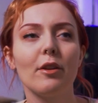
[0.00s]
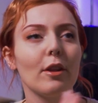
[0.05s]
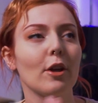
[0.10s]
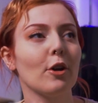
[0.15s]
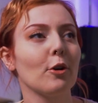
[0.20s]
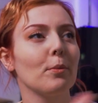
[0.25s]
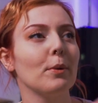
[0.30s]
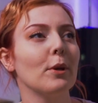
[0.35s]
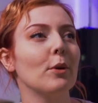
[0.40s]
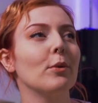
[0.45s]

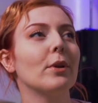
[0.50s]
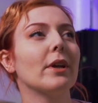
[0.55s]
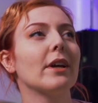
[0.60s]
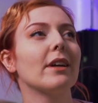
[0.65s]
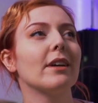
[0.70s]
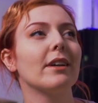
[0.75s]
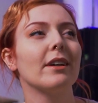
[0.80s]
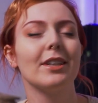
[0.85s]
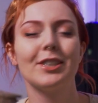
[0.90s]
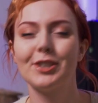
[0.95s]

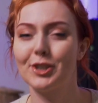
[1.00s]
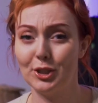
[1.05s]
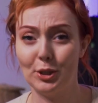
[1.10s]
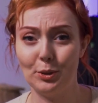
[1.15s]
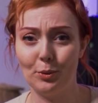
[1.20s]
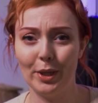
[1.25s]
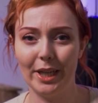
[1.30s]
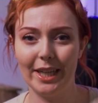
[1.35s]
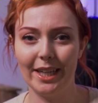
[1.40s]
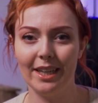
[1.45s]
therapeutic
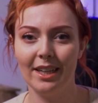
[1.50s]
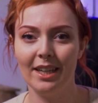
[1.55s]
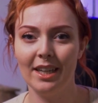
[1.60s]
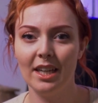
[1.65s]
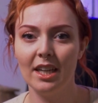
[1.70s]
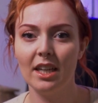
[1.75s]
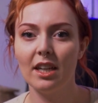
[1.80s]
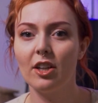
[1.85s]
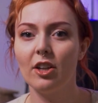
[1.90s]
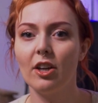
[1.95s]
sewing,
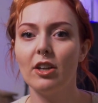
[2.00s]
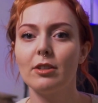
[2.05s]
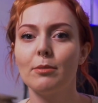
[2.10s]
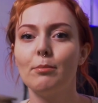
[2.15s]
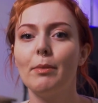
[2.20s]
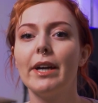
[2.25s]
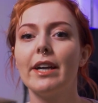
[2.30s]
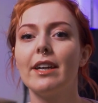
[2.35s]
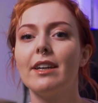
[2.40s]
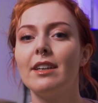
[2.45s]
not
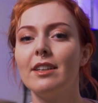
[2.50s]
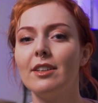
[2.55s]
my